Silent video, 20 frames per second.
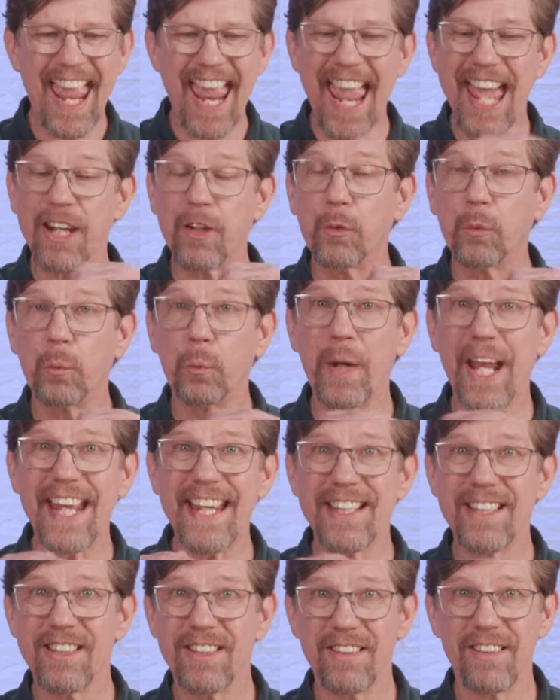and
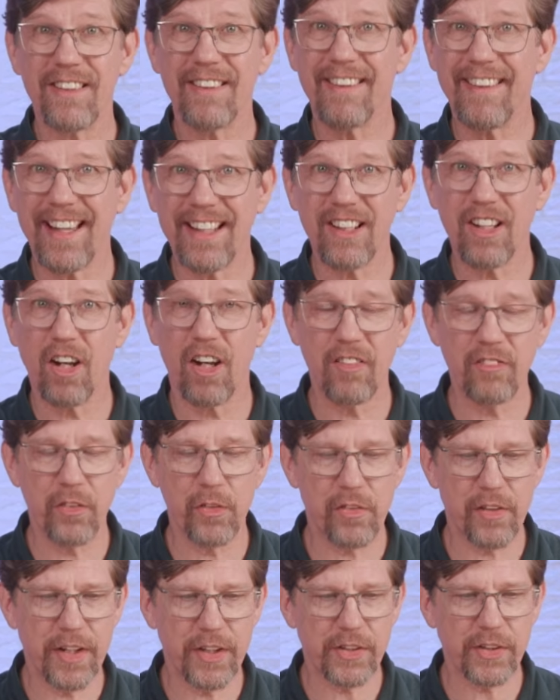rate that
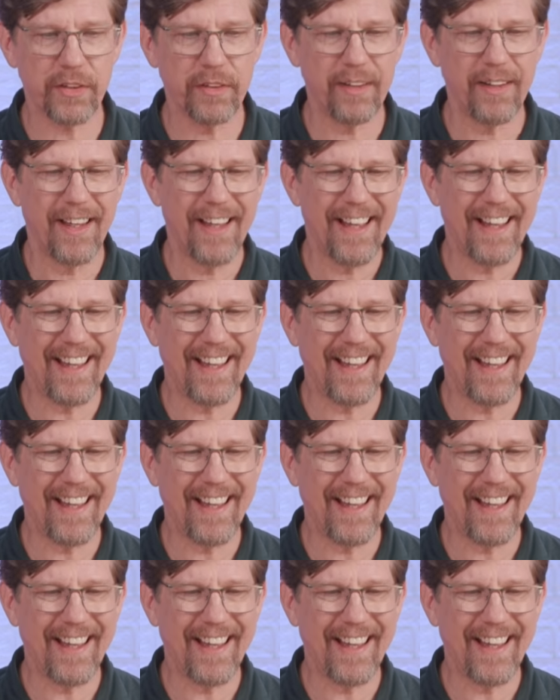conversation